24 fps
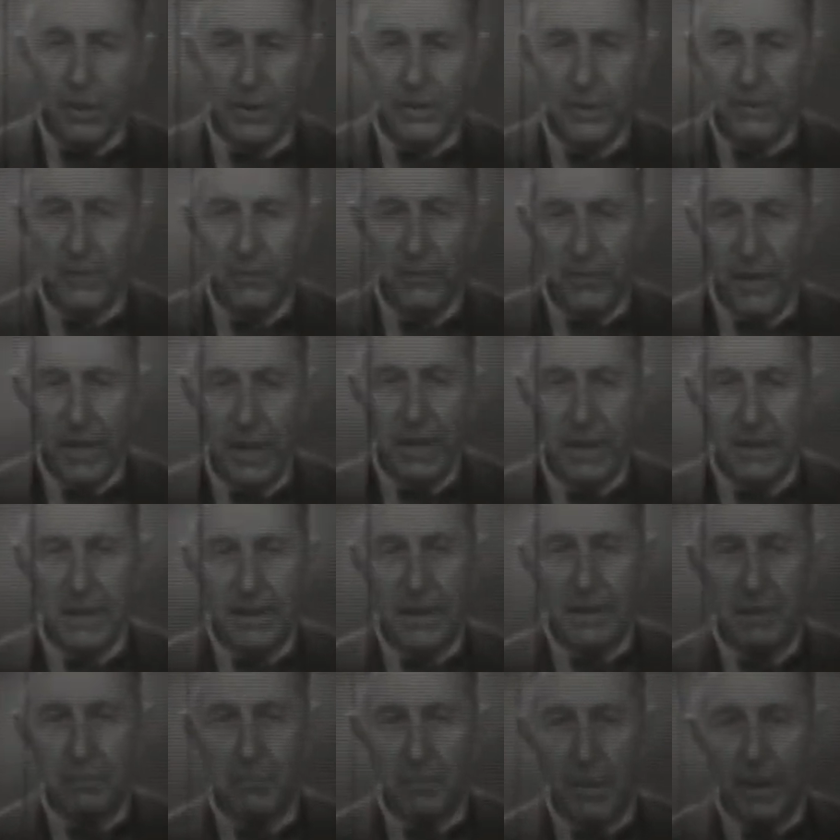the fact
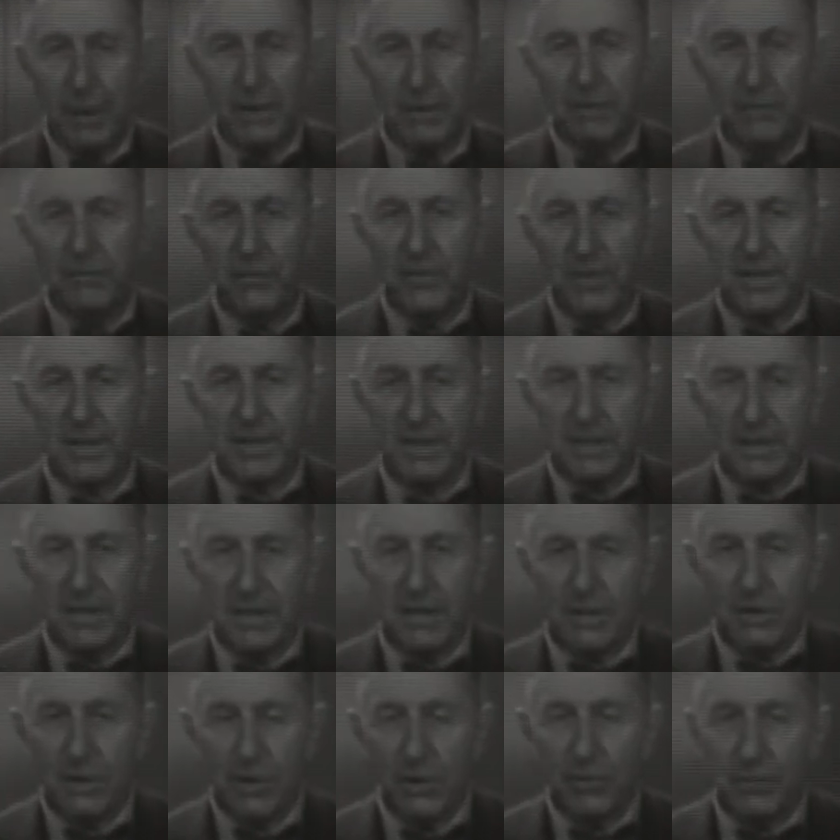that modern physicists
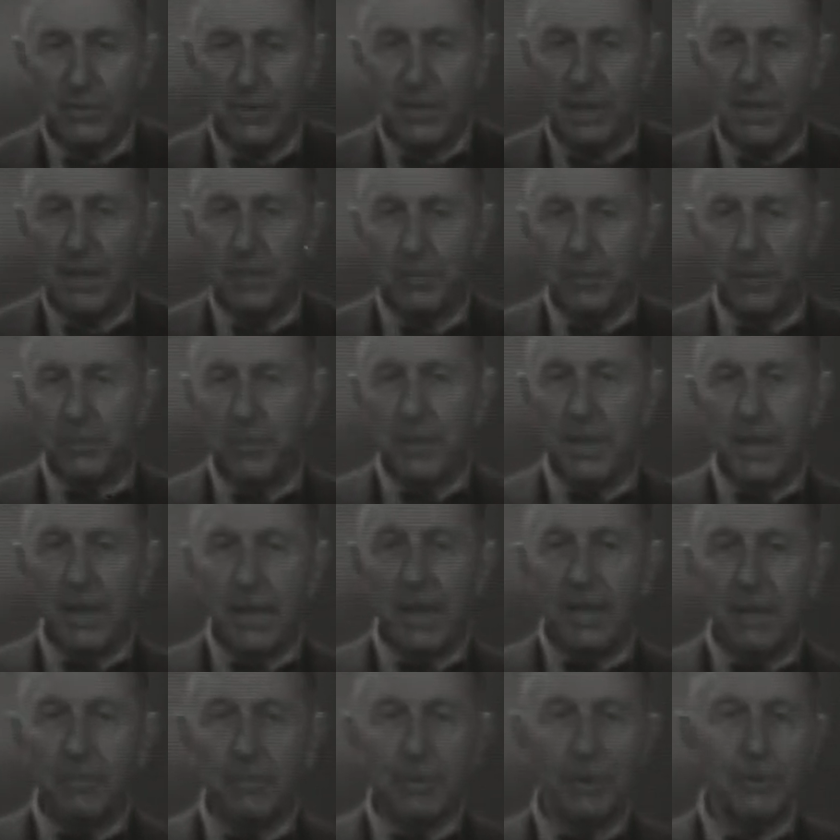don't seem to be able